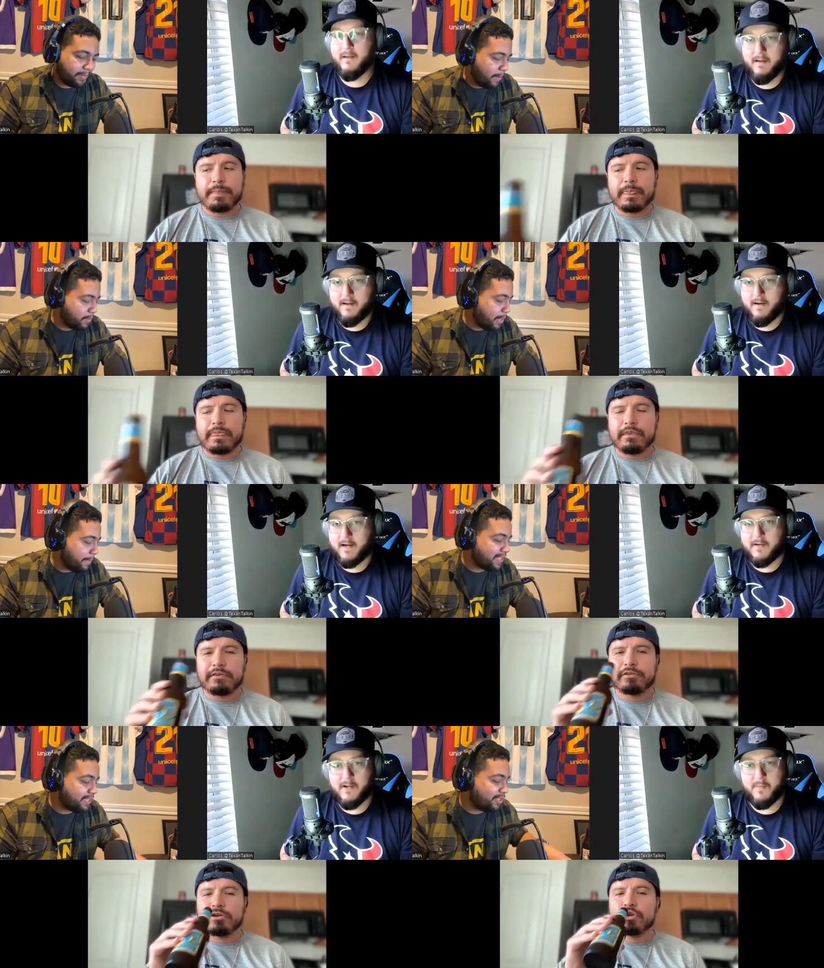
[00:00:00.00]
Speaker 1: I was on a
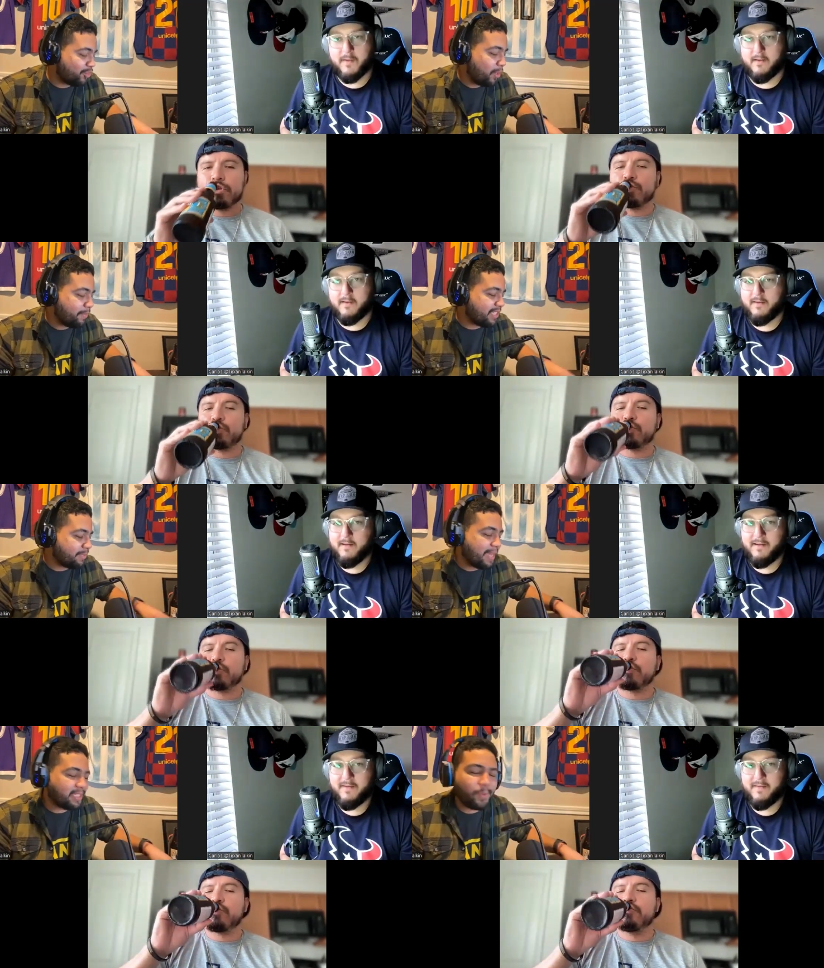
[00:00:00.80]
business trip know, this
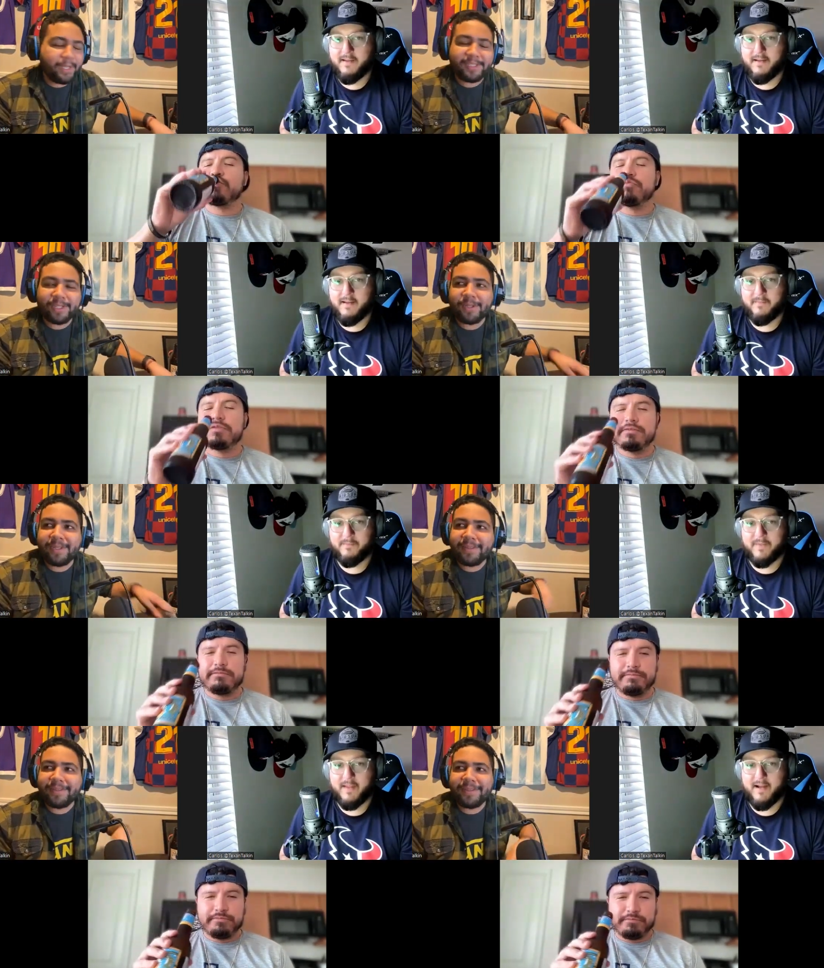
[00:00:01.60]
past week, so
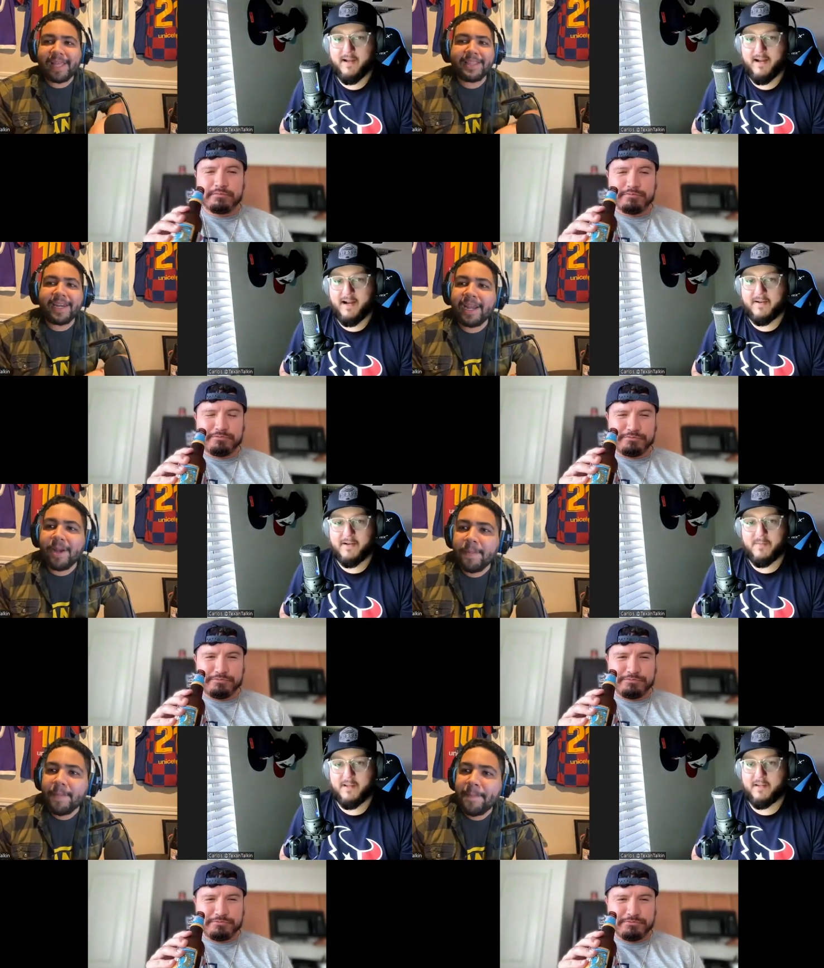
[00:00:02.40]
that didn't help. I
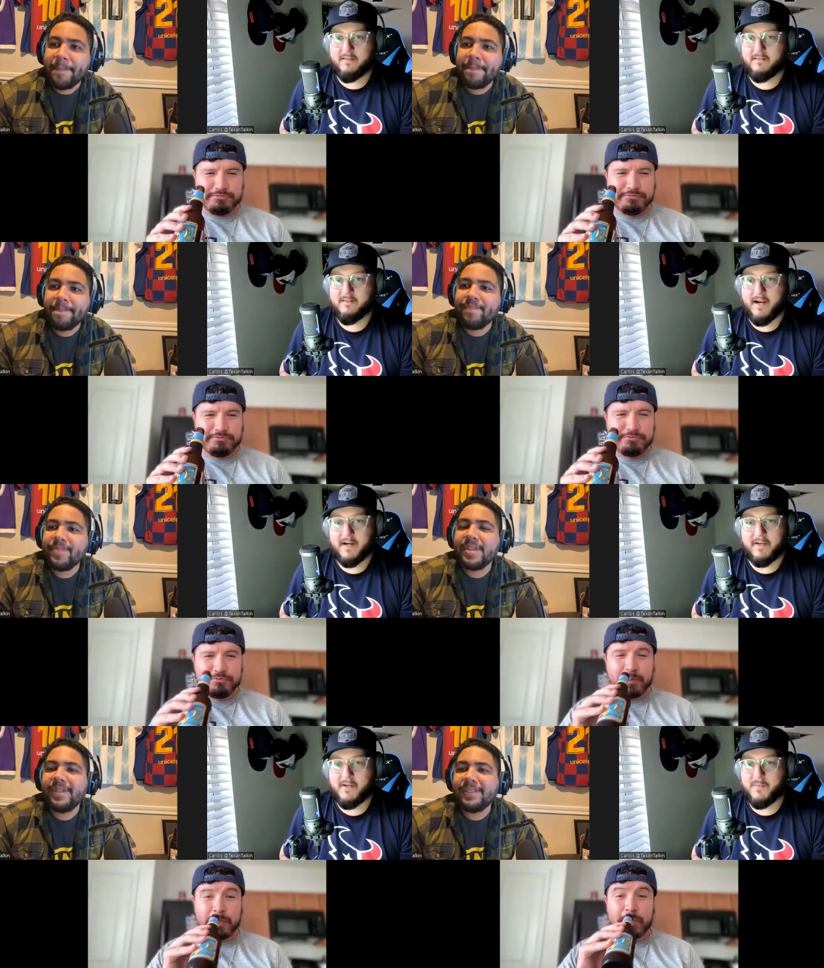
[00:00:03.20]
don't
Speaker 2: know, man.
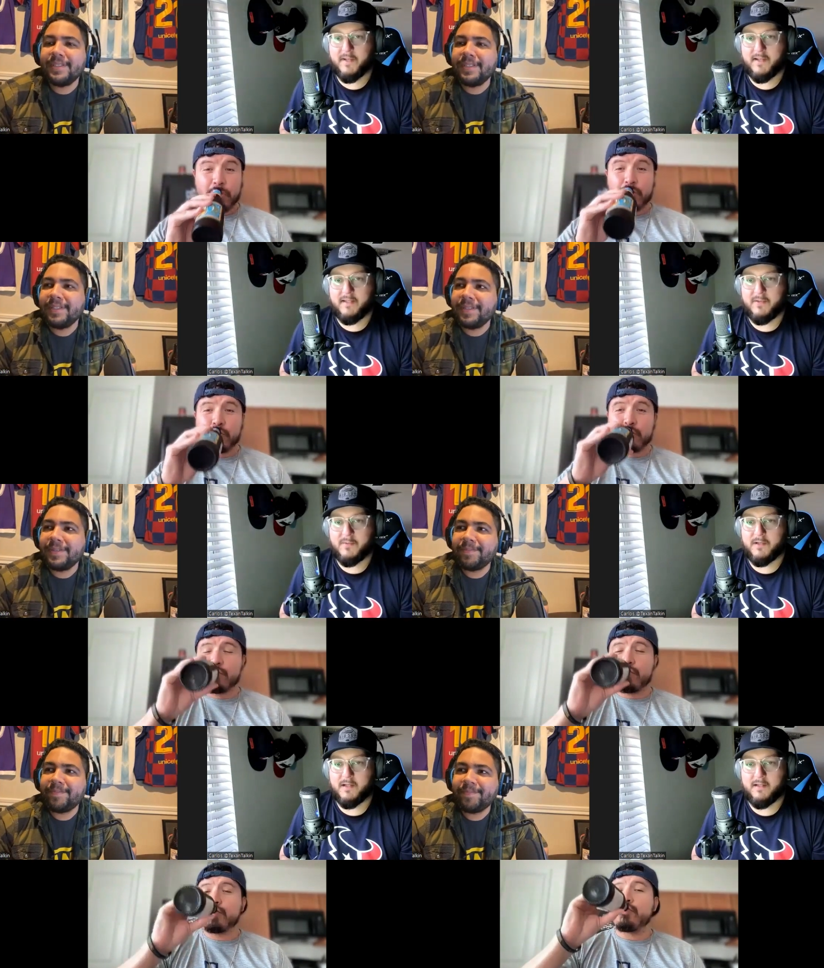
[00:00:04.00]
I don't know, man.
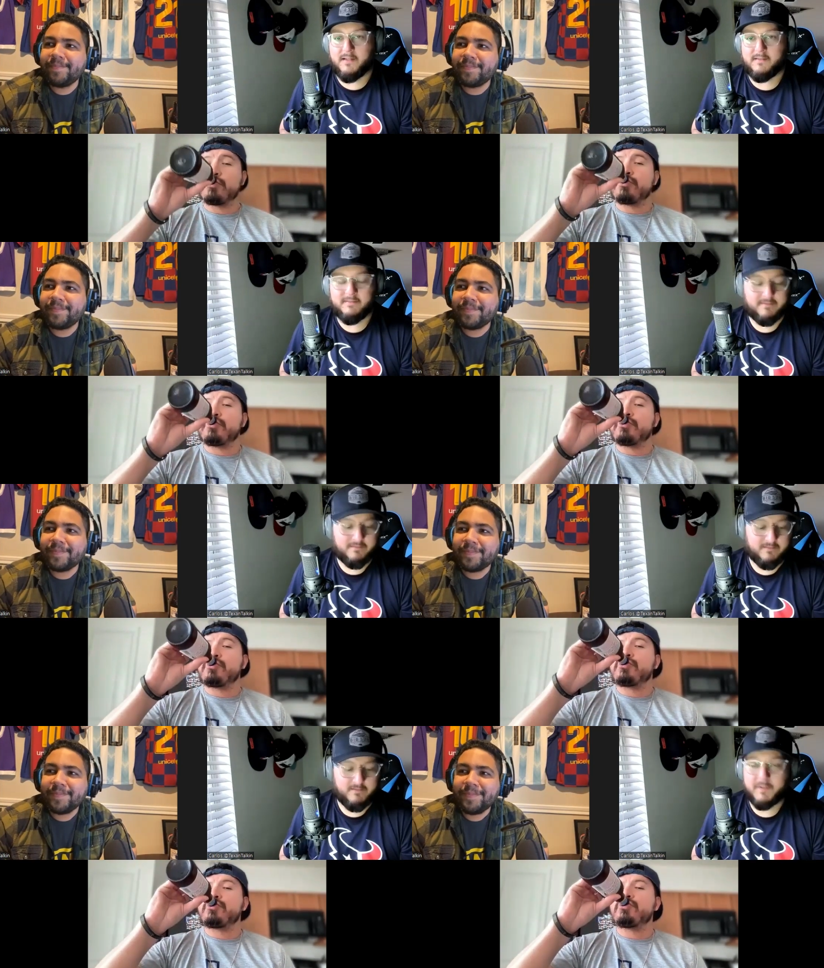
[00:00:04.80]
You were, uh,
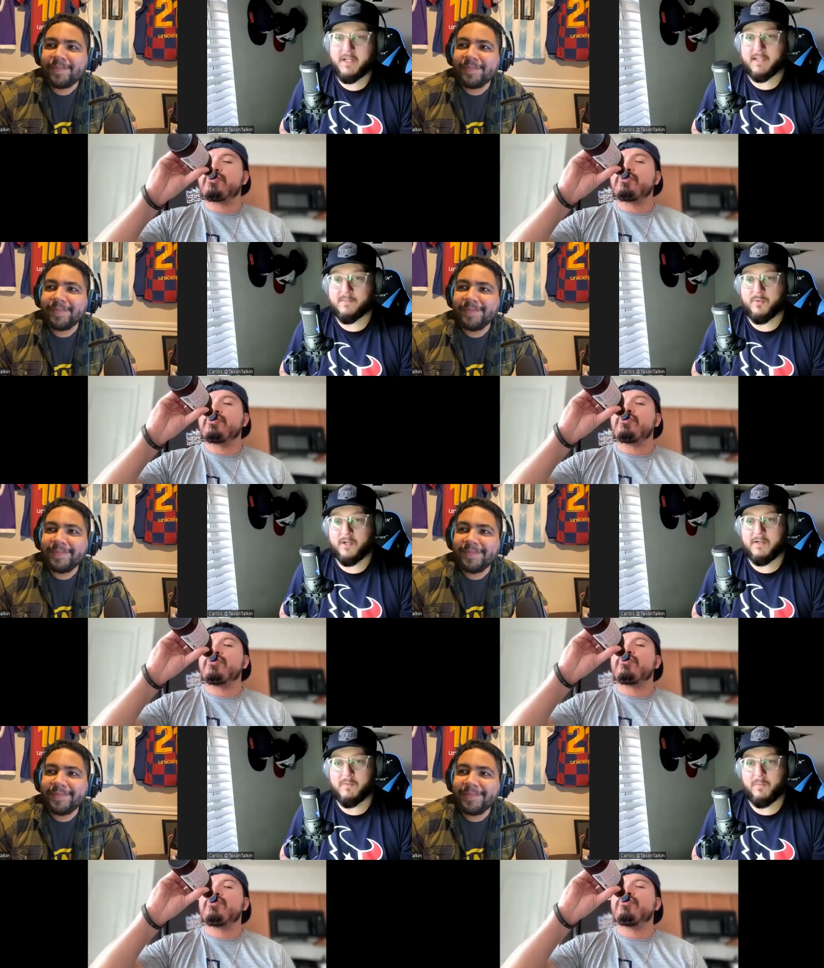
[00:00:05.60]
we got some
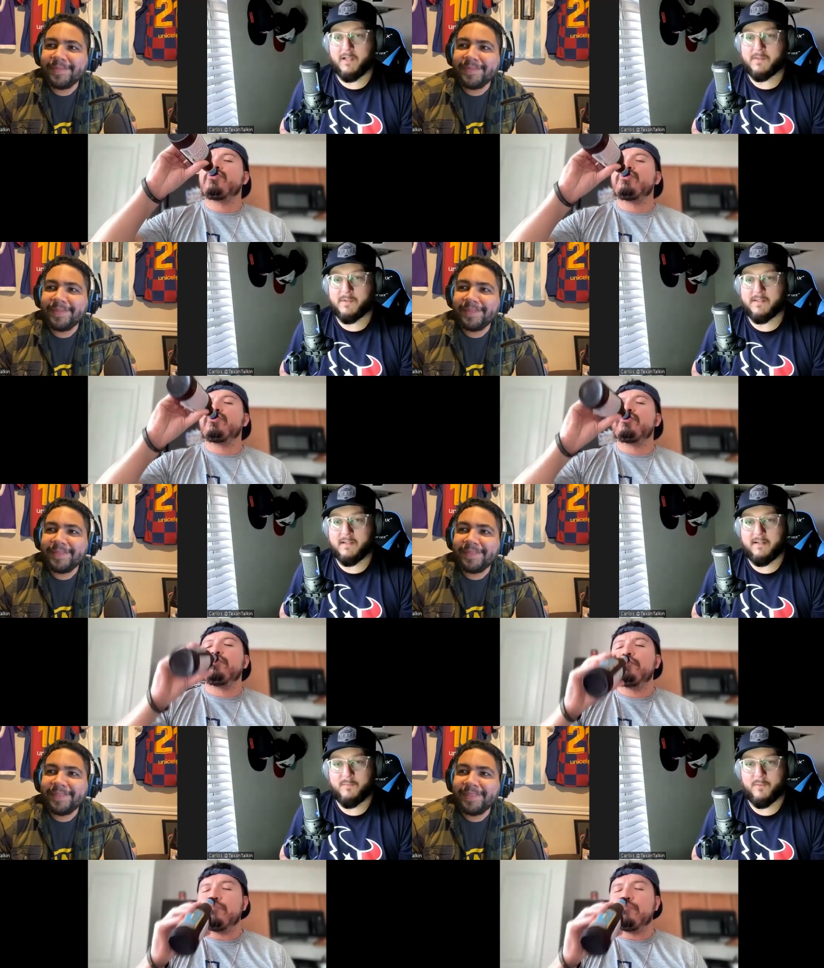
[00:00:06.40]
pretty good
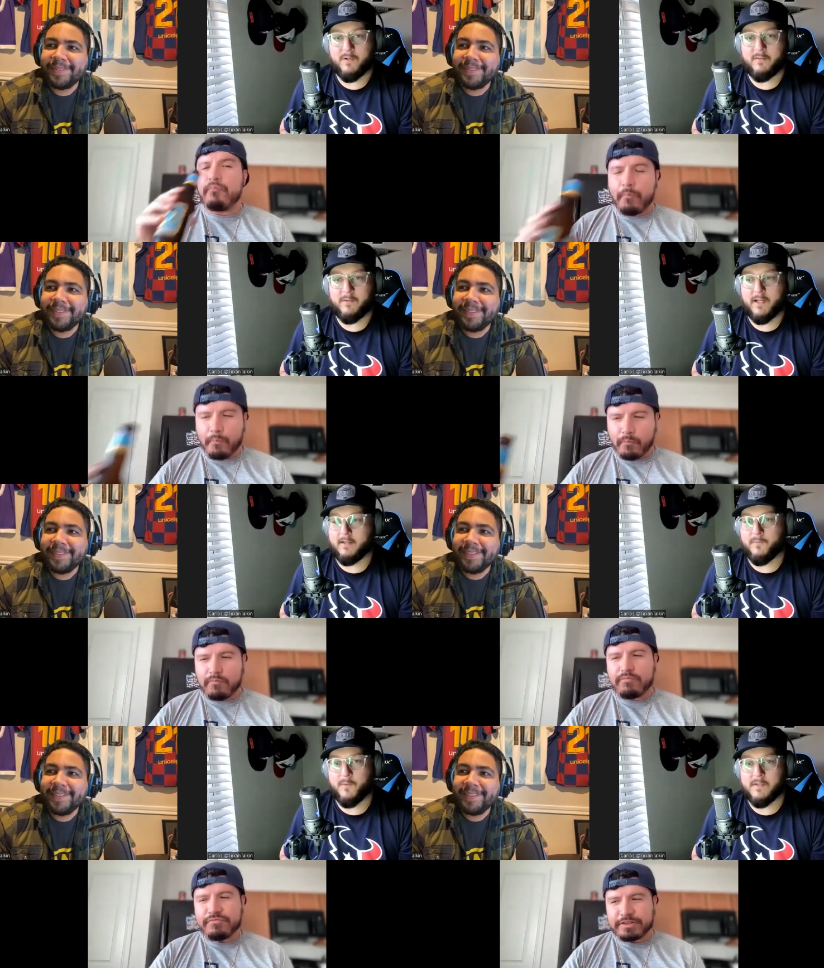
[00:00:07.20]
replacements there for you. We
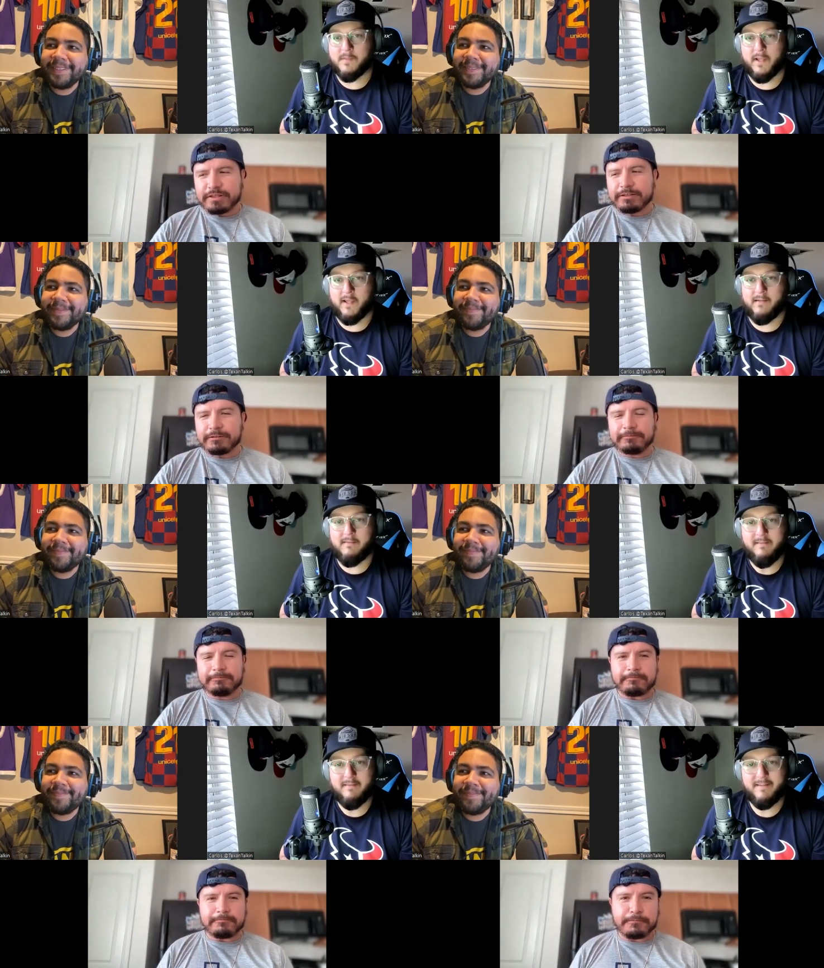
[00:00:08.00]
got full my
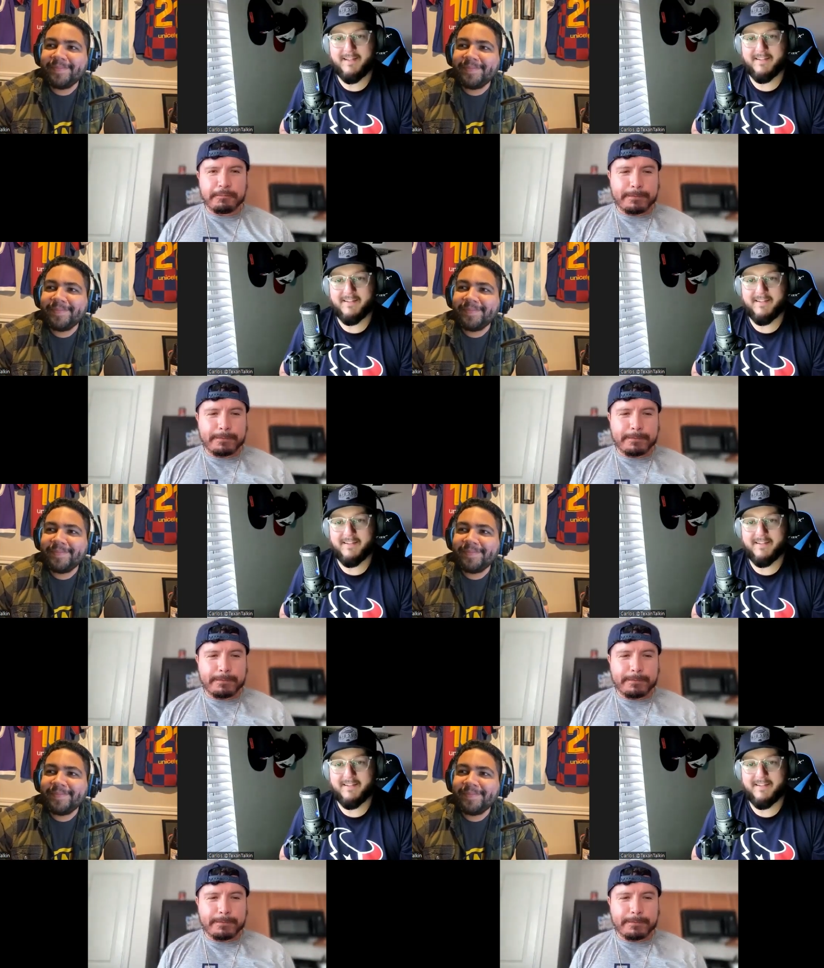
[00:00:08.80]
ahead.